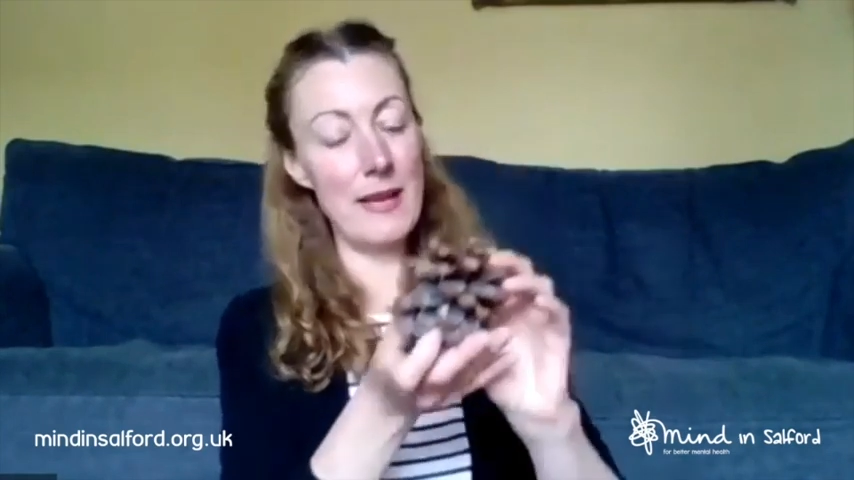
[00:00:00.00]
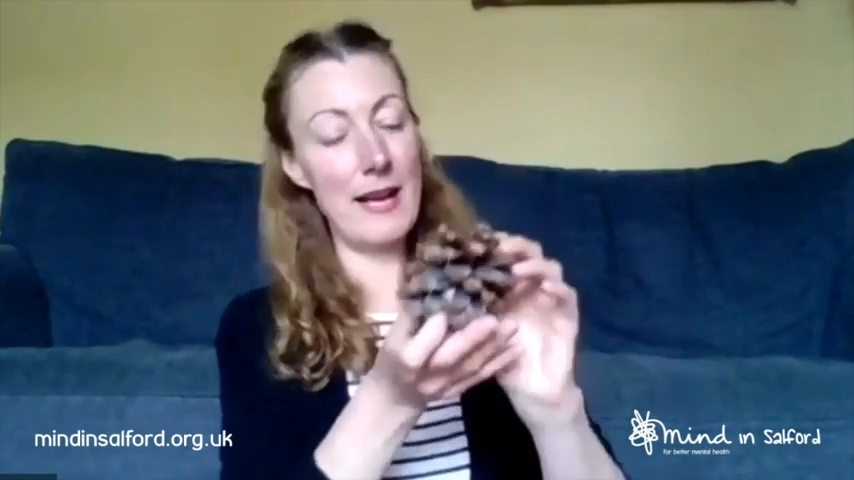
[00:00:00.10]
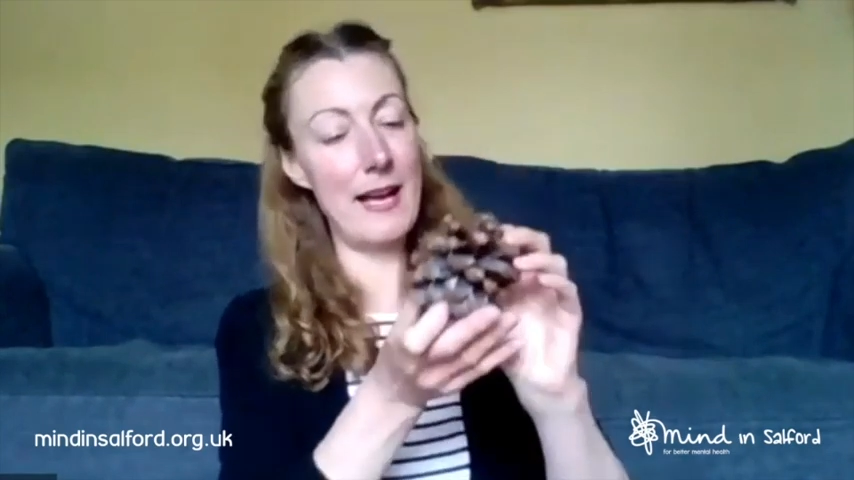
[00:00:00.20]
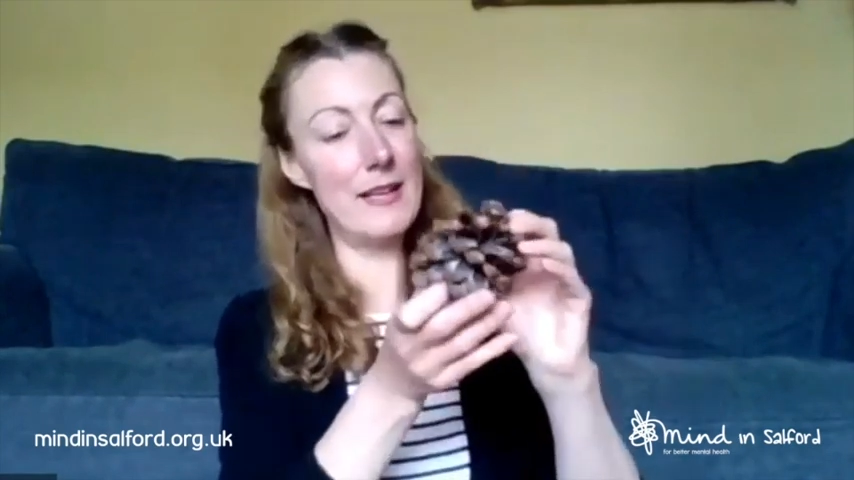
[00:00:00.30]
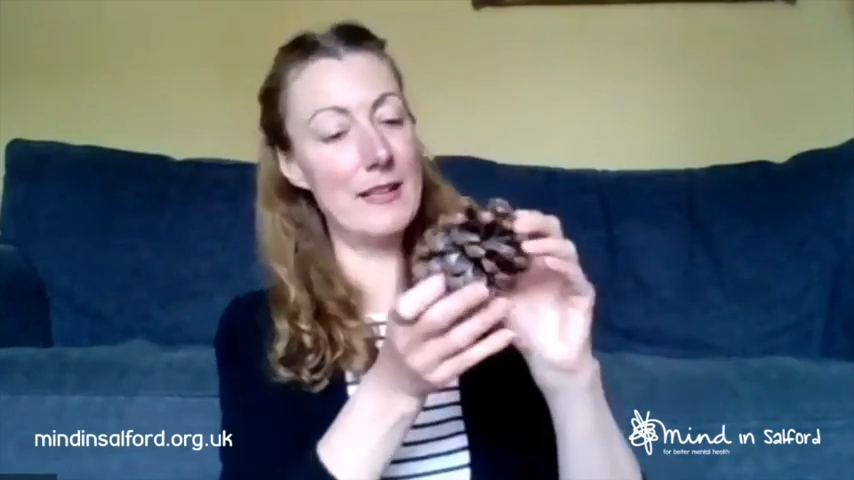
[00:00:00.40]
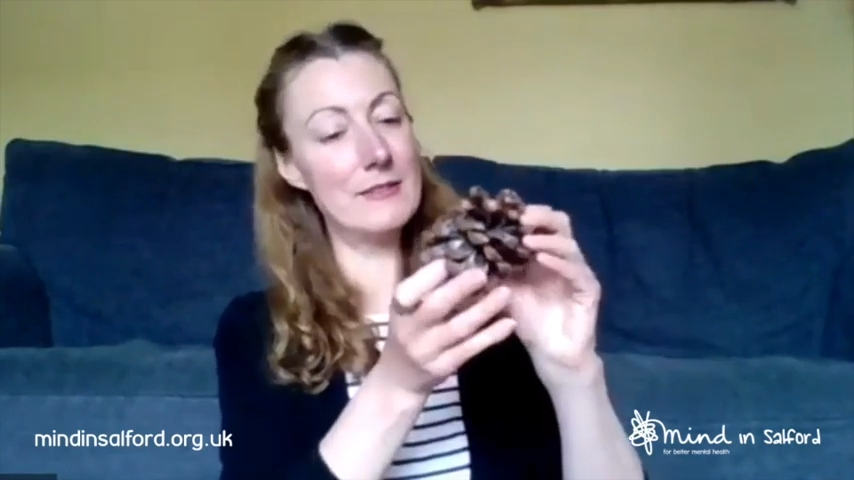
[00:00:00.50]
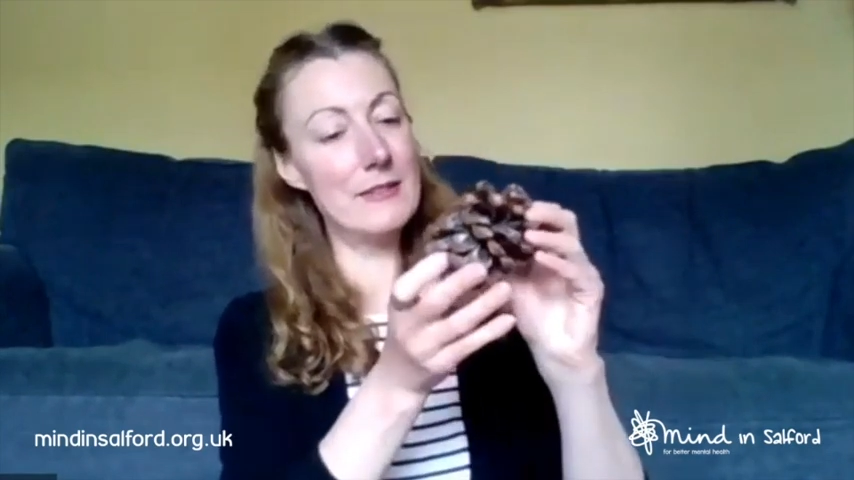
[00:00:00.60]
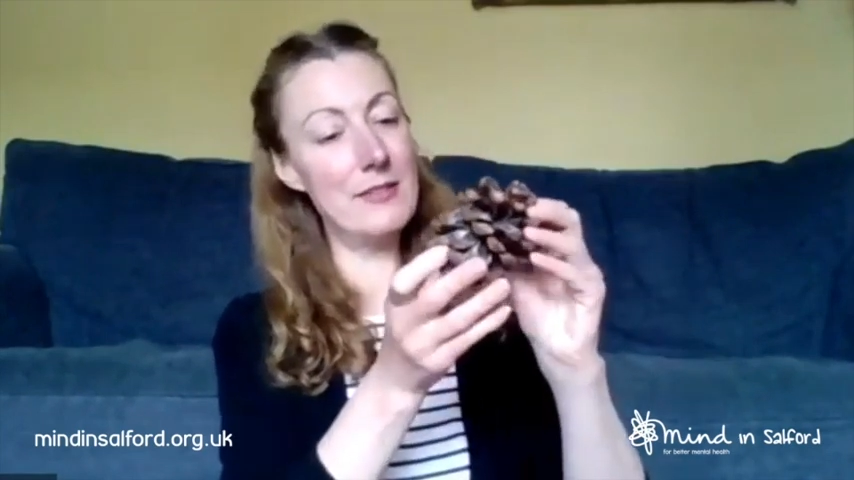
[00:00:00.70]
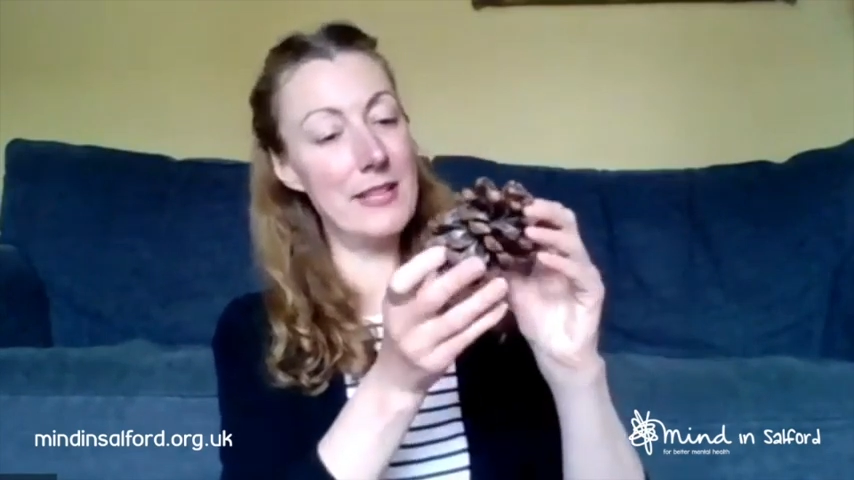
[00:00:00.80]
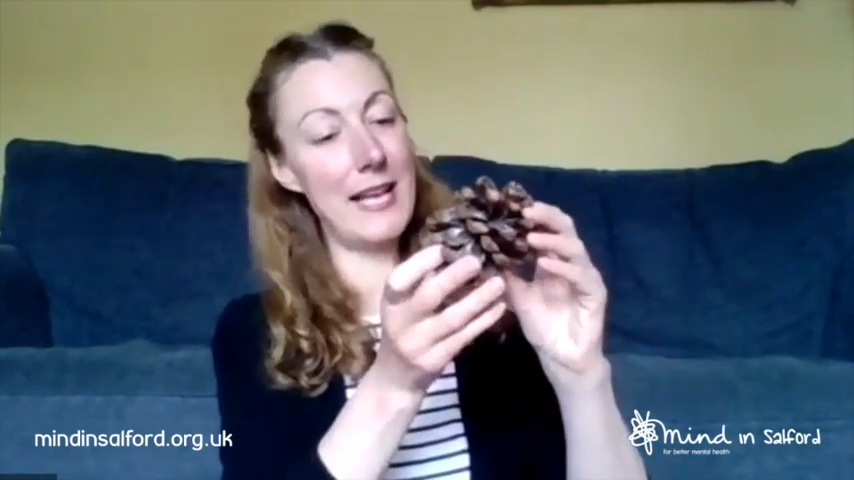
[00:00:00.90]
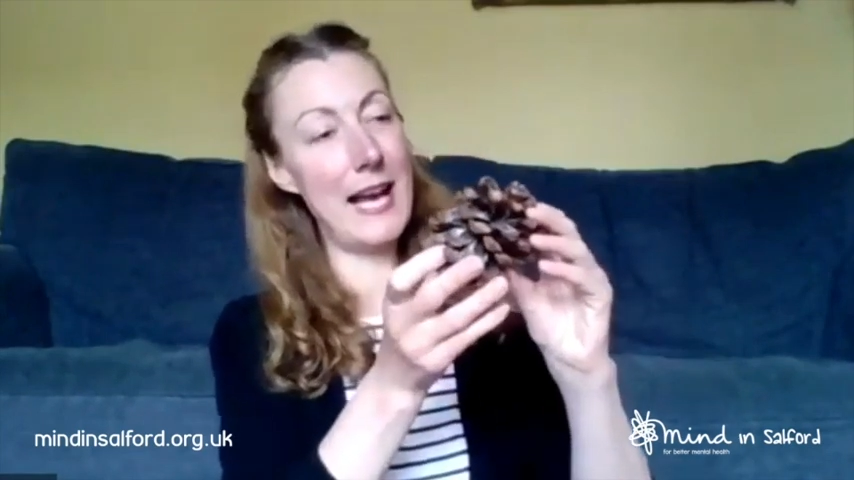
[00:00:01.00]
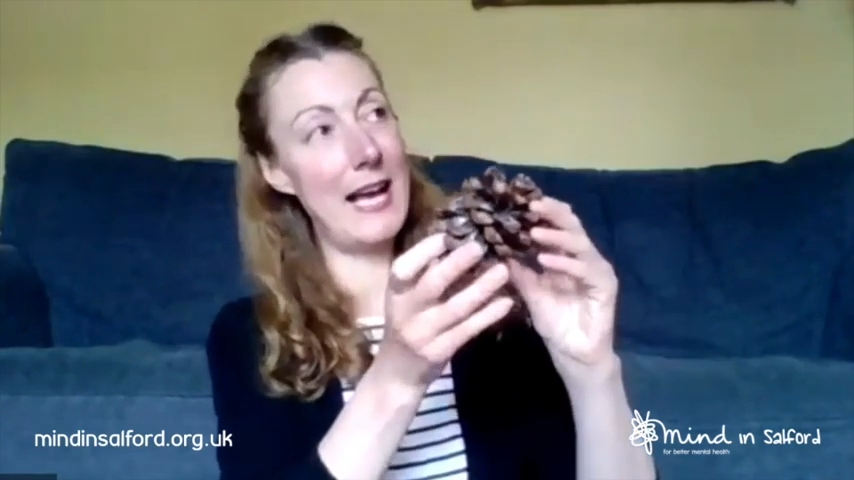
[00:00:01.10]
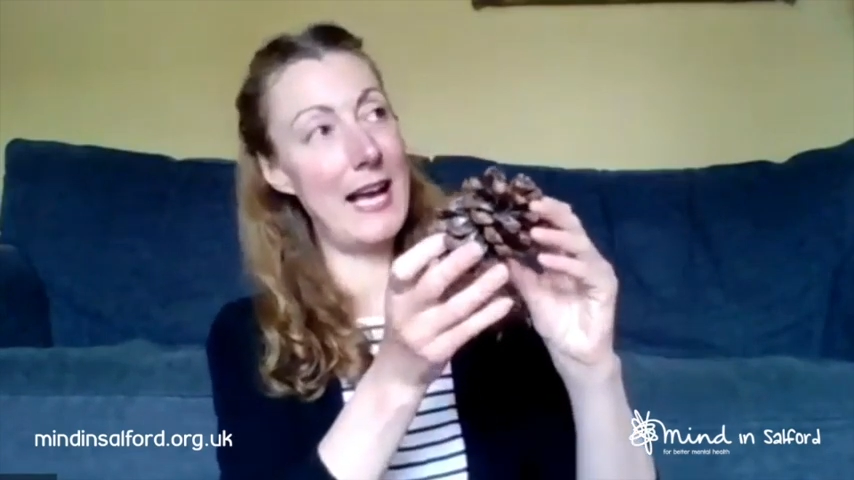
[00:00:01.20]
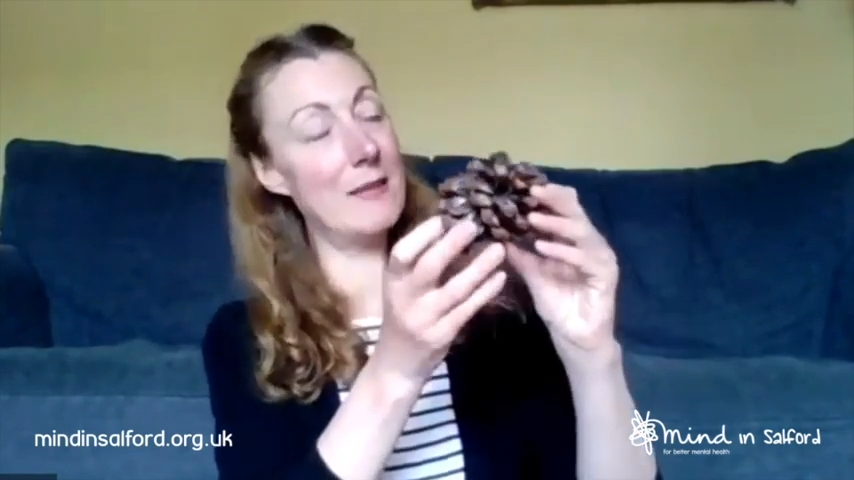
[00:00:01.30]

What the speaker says: higher if you can.